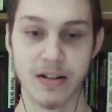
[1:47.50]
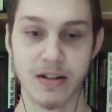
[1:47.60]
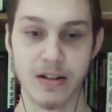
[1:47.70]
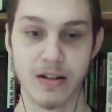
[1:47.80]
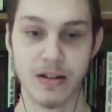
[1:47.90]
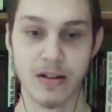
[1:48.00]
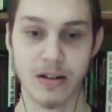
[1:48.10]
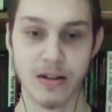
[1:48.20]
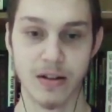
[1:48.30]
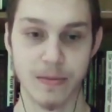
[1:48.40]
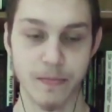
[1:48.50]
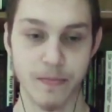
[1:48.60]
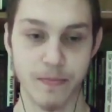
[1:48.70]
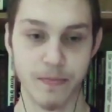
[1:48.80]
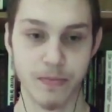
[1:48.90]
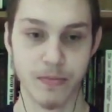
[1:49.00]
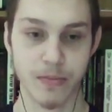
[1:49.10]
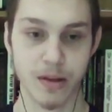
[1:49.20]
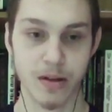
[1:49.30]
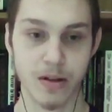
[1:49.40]

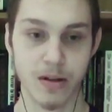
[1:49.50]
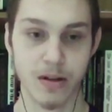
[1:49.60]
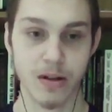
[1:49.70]
(silence)